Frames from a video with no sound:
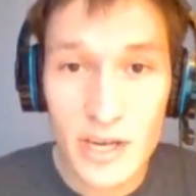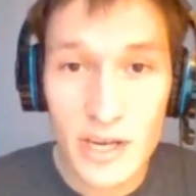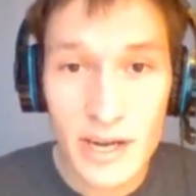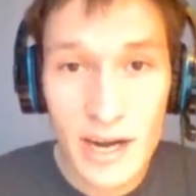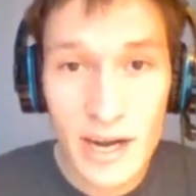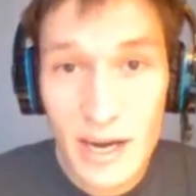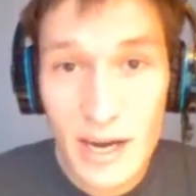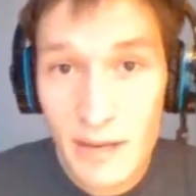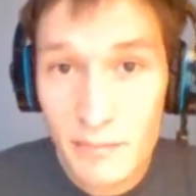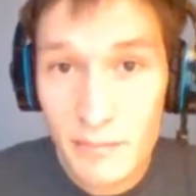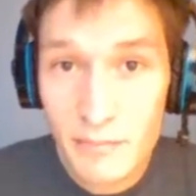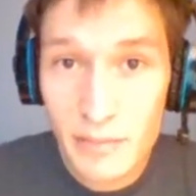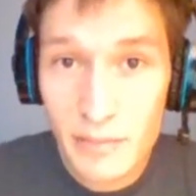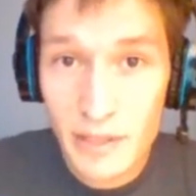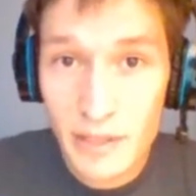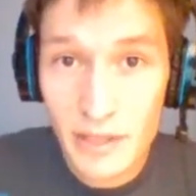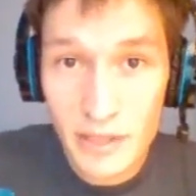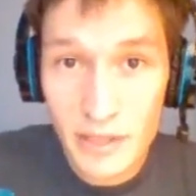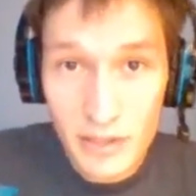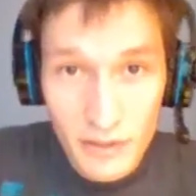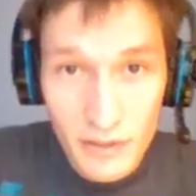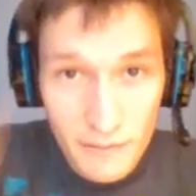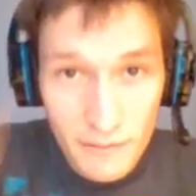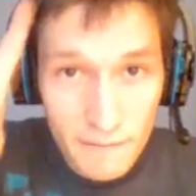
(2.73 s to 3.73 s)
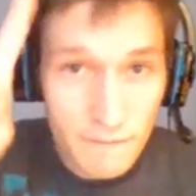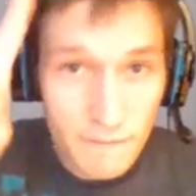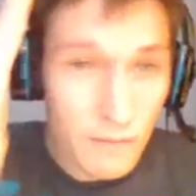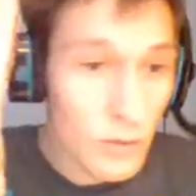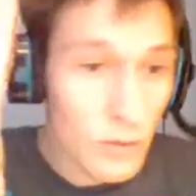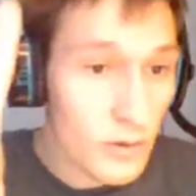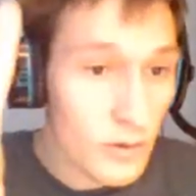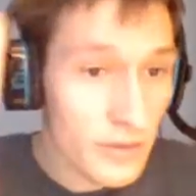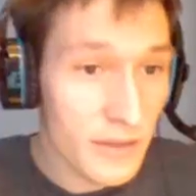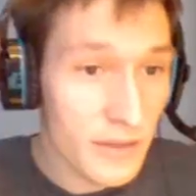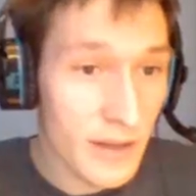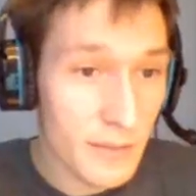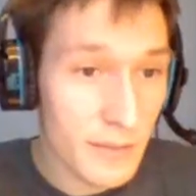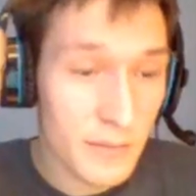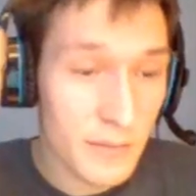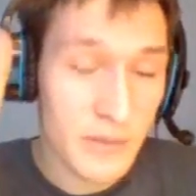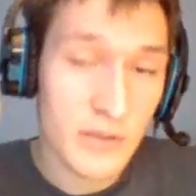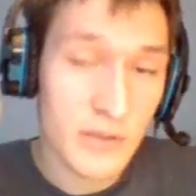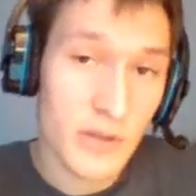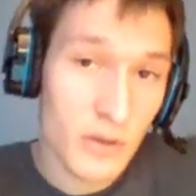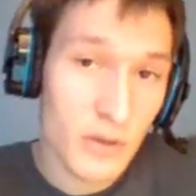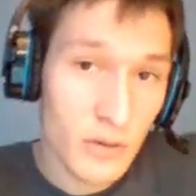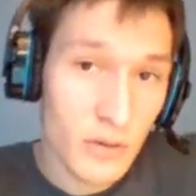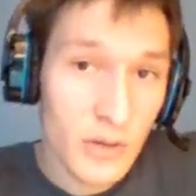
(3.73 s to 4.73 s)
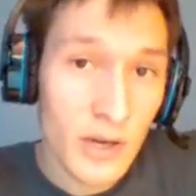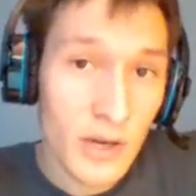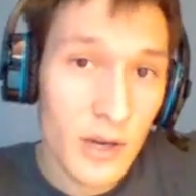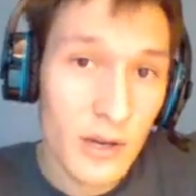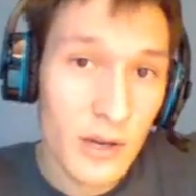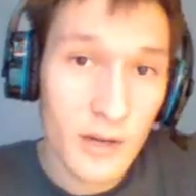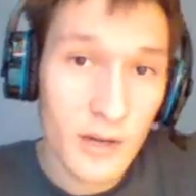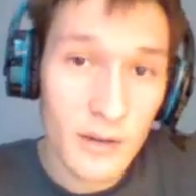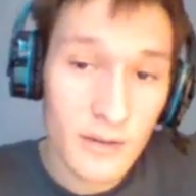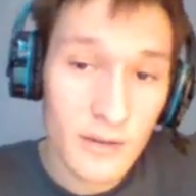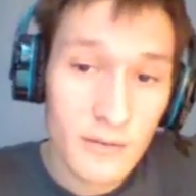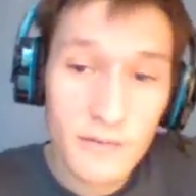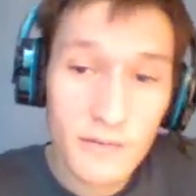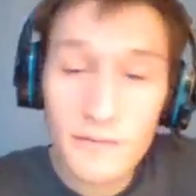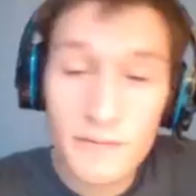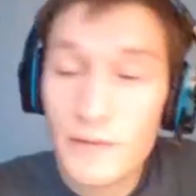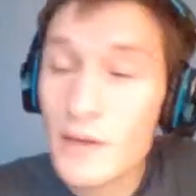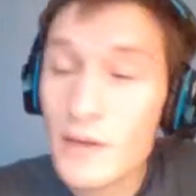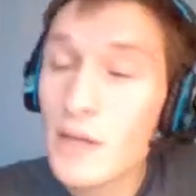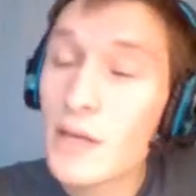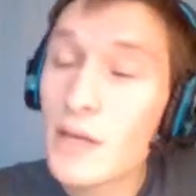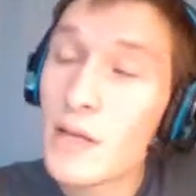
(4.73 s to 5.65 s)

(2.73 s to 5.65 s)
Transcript: and I'm bringing you the fourth episode of